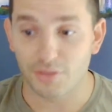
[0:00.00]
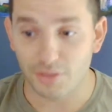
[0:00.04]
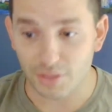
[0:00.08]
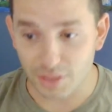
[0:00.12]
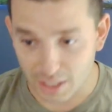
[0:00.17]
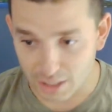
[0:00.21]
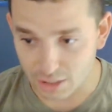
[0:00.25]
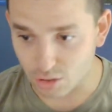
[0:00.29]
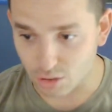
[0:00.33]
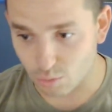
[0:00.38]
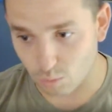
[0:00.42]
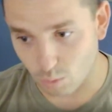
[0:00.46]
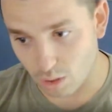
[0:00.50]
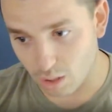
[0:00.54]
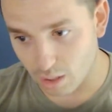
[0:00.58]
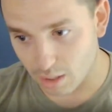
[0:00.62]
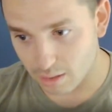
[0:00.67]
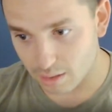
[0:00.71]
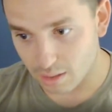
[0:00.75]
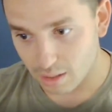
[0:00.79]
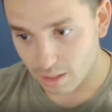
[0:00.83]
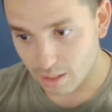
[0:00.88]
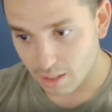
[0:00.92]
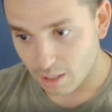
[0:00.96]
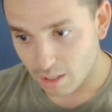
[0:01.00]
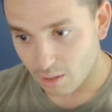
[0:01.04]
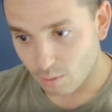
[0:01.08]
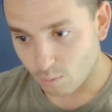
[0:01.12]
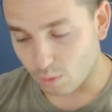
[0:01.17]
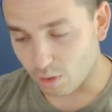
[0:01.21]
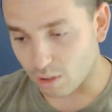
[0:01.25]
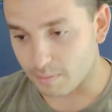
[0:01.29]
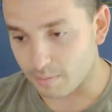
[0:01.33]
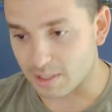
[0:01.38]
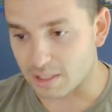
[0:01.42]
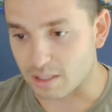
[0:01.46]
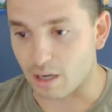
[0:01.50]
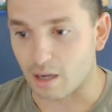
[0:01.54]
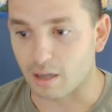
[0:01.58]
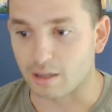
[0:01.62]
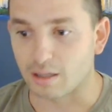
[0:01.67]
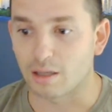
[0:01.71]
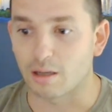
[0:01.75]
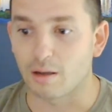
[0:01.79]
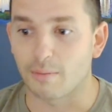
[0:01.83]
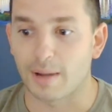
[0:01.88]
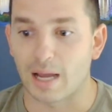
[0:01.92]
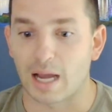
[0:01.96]
This one, we're going to be
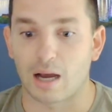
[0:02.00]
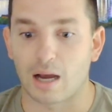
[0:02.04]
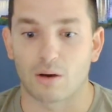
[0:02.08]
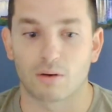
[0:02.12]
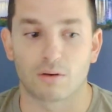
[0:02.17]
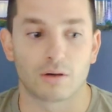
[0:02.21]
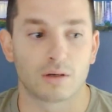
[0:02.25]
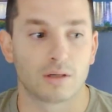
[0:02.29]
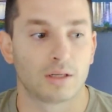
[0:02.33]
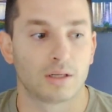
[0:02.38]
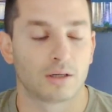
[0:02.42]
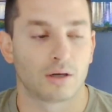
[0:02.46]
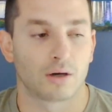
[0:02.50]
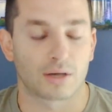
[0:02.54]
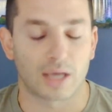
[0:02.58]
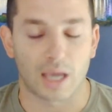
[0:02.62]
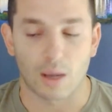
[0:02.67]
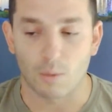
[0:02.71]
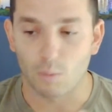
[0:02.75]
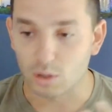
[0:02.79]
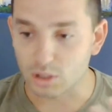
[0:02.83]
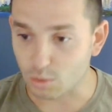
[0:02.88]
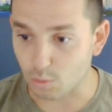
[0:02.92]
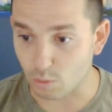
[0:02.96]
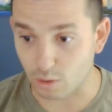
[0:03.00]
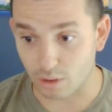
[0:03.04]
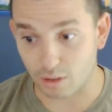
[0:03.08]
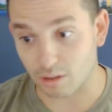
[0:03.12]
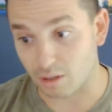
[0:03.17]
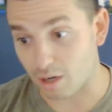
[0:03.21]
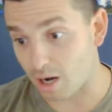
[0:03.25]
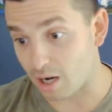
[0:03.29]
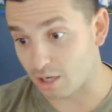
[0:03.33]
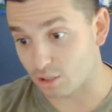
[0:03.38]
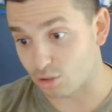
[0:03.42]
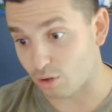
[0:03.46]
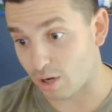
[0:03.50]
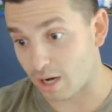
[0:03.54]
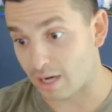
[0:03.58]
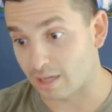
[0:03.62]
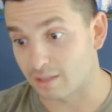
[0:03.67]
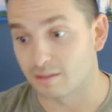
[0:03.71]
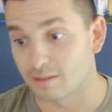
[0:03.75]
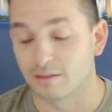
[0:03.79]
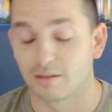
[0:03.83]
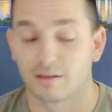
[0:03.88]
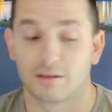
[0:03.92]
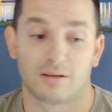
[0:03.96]
talking about, okay, once we're under
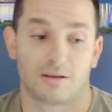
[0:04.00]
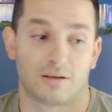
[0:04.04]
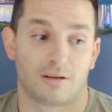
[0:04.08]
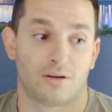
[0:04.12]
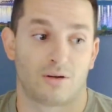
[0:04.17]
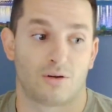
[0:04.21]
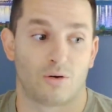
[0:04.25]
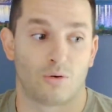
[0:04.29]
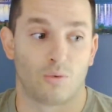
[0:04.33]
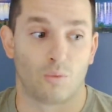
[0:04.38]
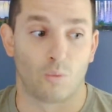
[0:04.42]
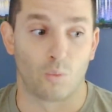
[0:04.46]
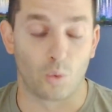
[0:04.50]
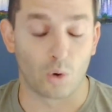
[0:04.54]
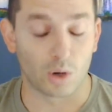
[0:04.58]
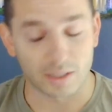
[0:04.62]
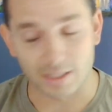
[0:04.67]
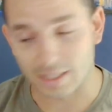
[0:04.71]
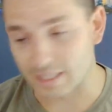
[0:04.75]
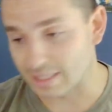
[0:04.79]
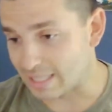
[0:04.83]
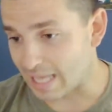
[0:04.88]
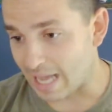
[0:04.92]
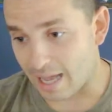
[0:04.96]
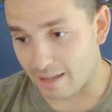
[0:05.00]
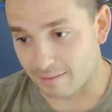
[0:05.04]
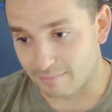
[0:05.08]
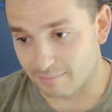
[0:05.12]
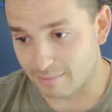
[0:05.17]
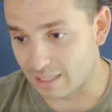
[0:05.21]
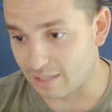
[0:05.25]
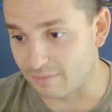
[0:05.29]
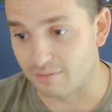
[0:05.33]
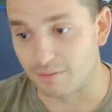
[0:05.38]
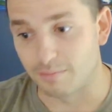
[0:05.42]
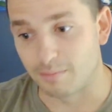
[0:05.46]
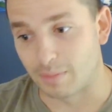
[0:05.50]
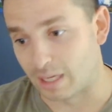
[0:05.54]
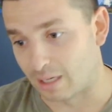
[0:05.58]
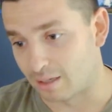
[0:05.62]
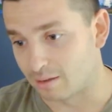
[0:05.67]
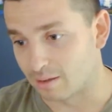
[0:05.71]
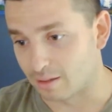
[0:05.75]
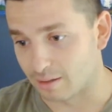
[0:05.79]
contract, what does that even mean?